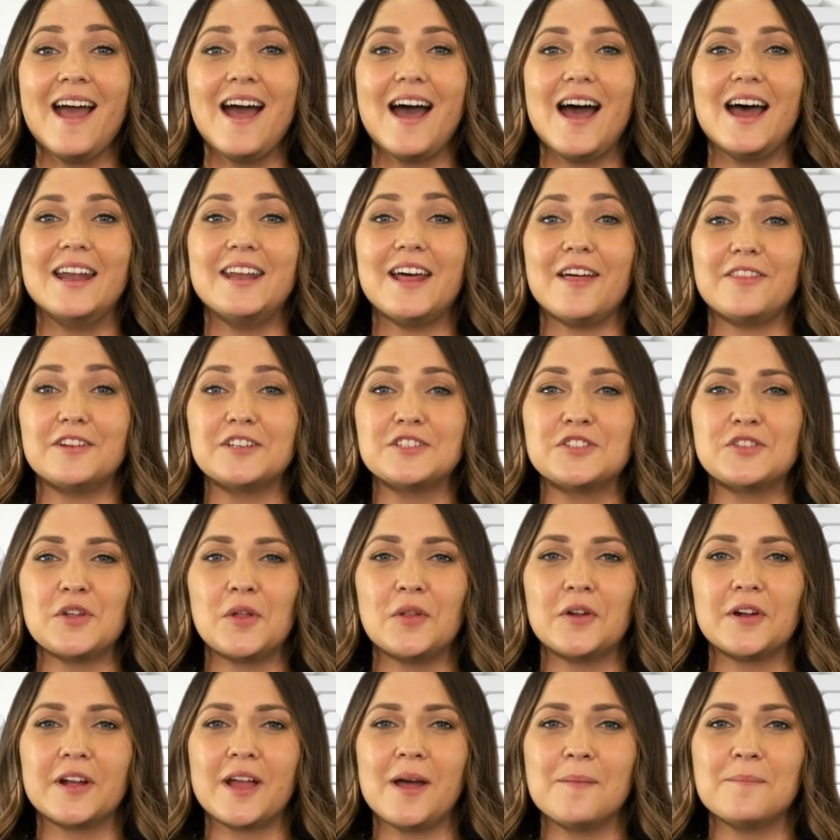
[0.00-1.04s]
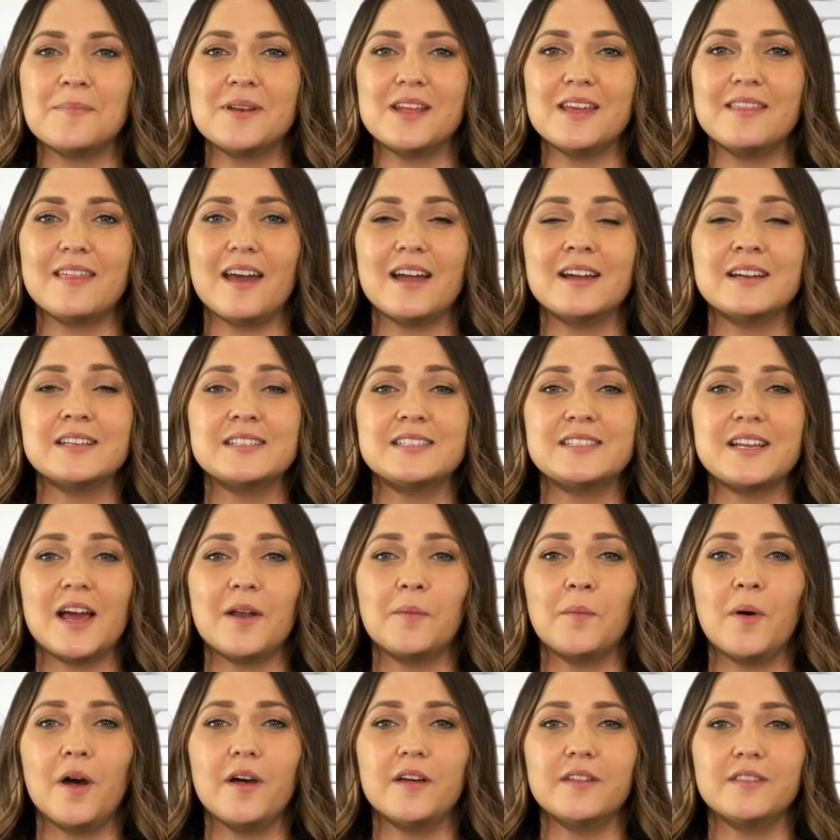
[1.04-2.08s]
Another solar company that has done
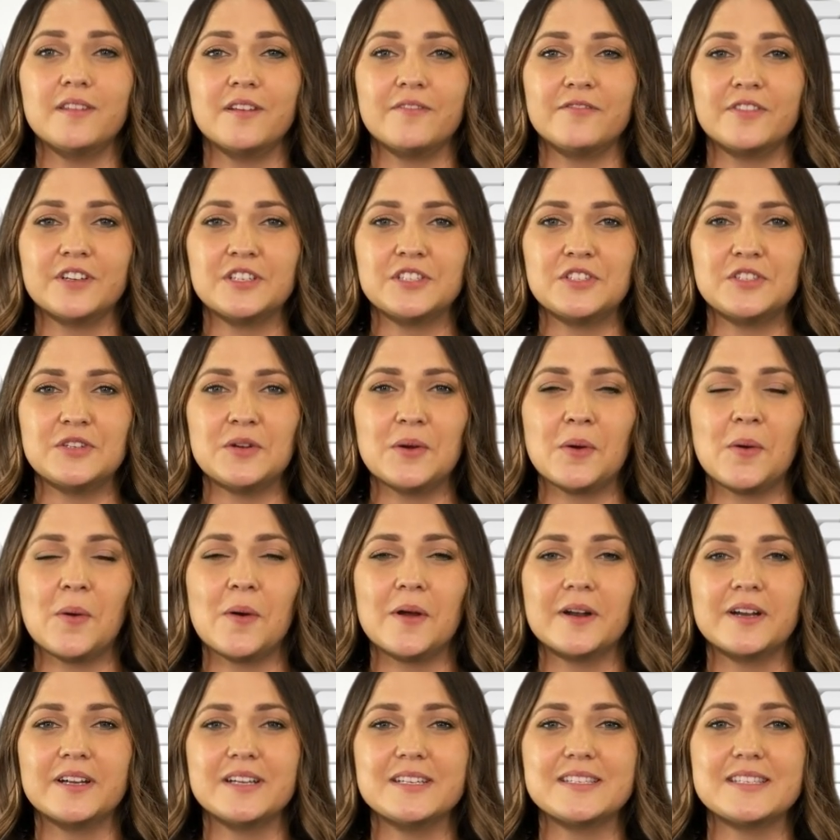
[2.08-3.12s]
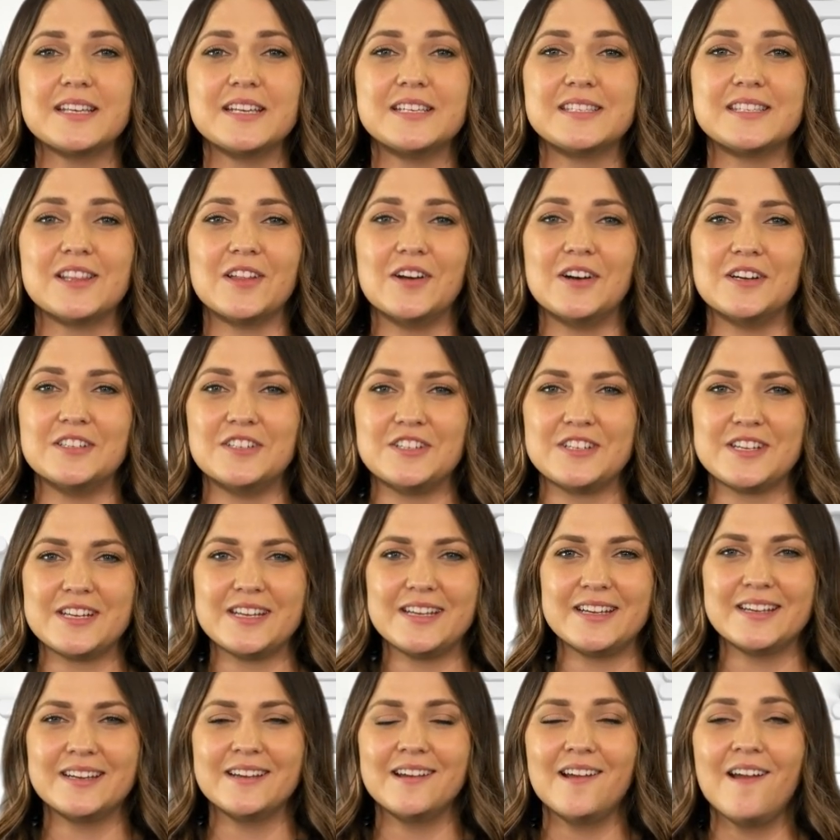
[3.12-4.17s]
well in the first two quarters is
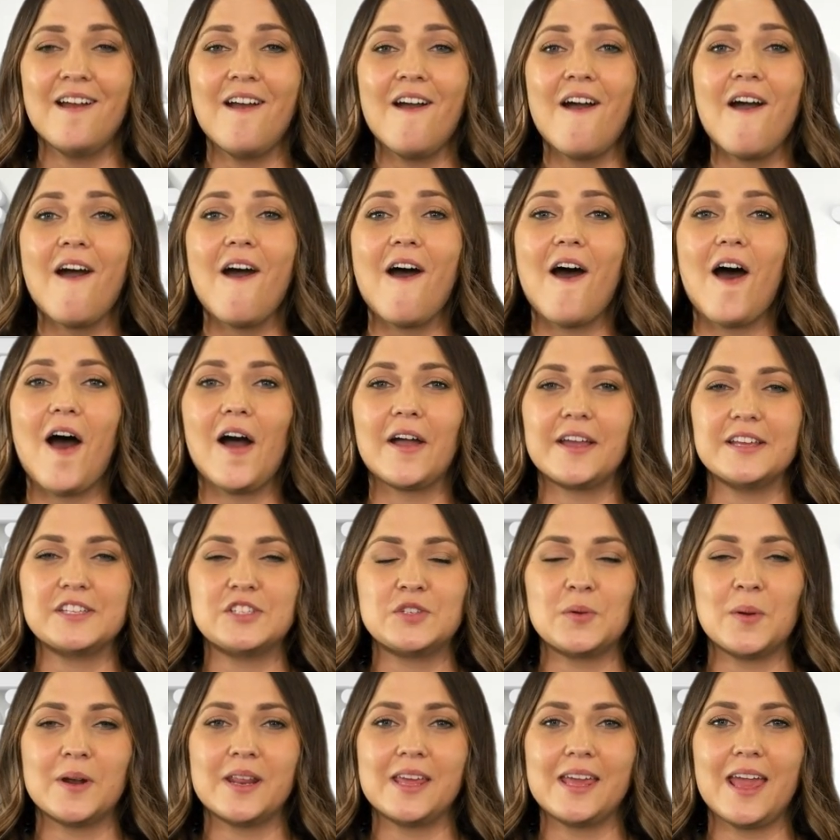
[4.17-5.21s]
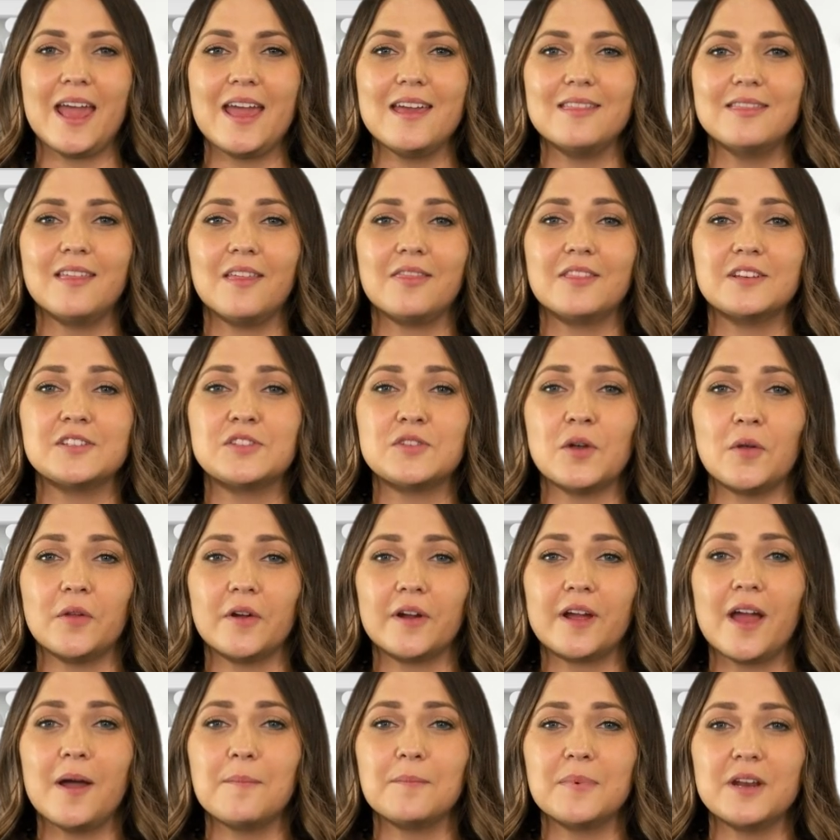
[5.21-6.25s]
LONGi. August twenty-eighth, the solar
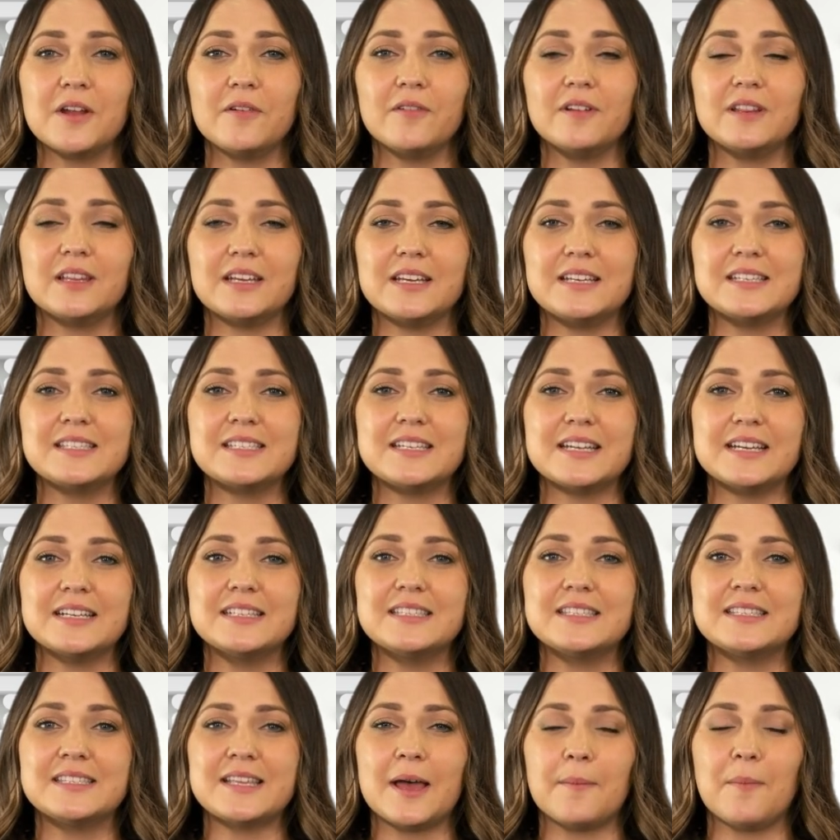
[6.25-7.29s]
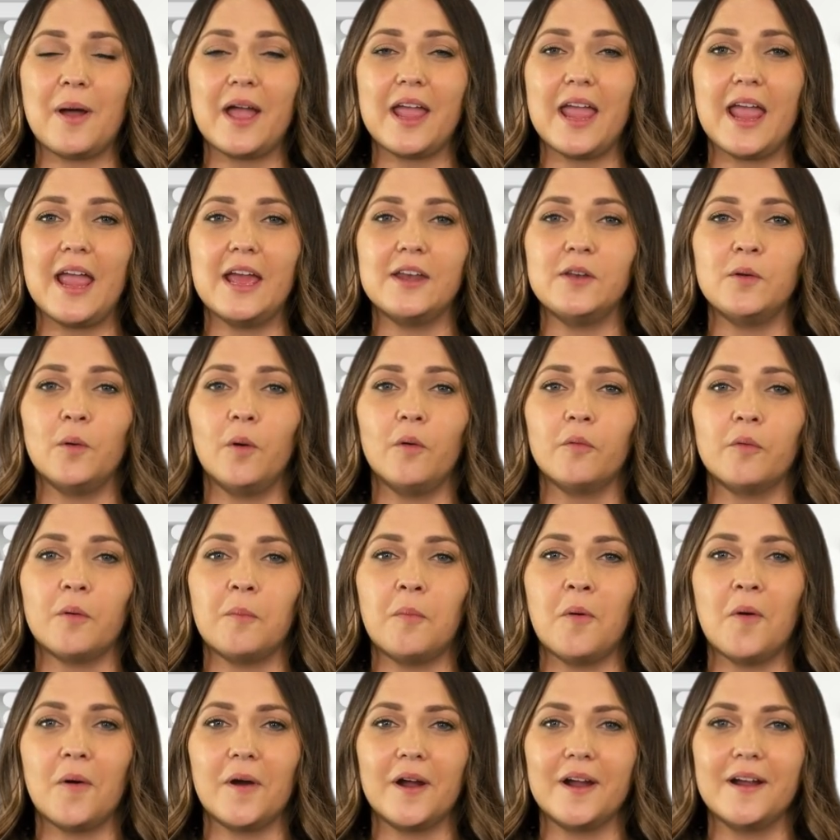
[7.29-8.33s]
company released its semi-annual
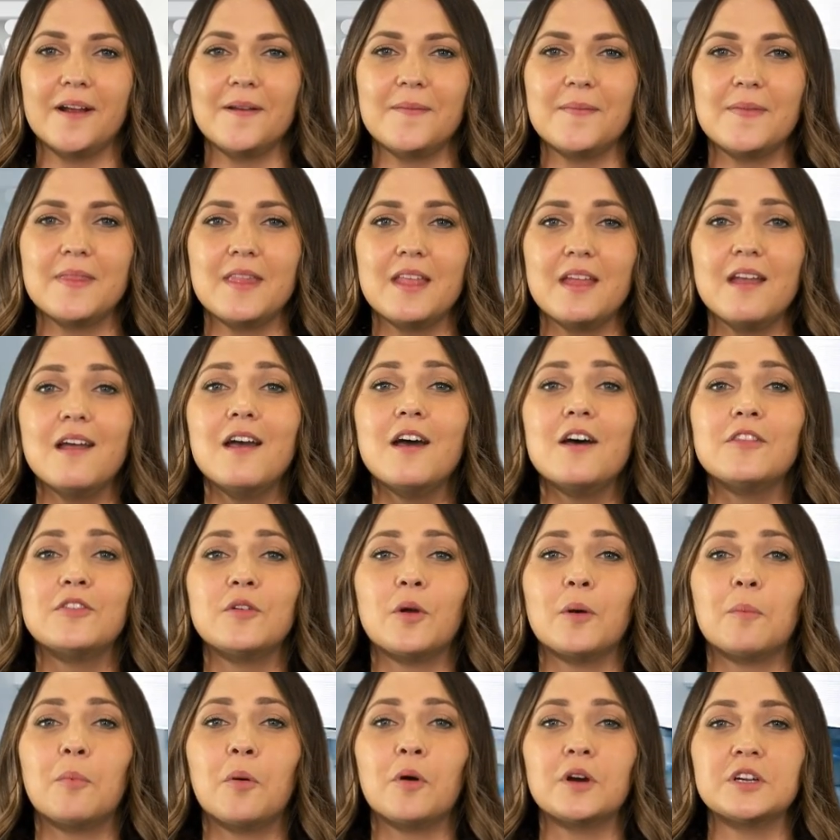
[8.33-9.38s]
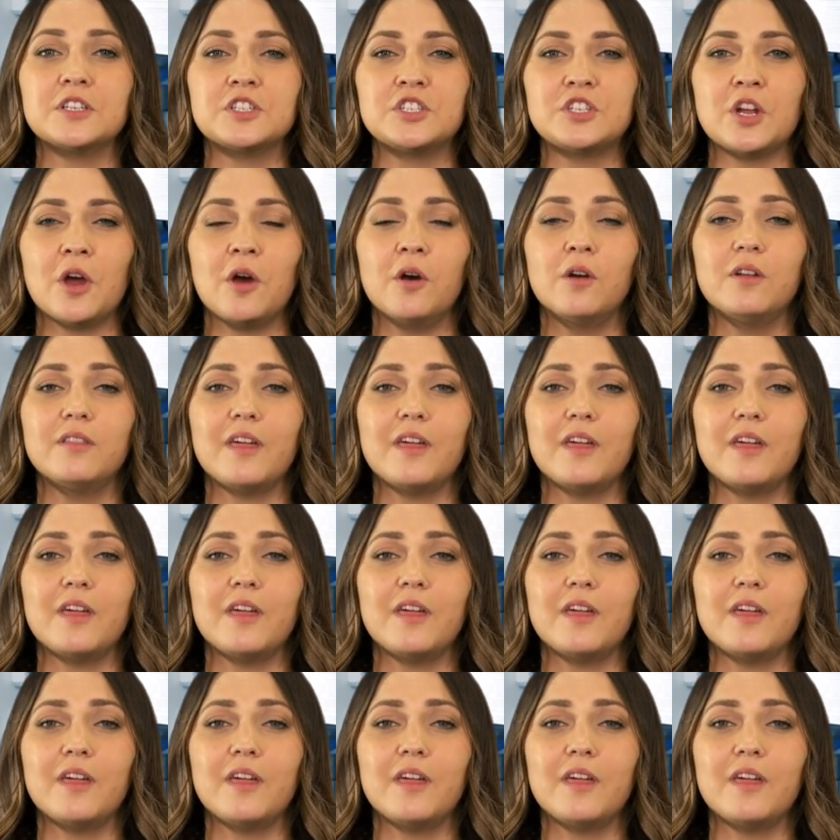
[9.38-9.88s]
report. The report showed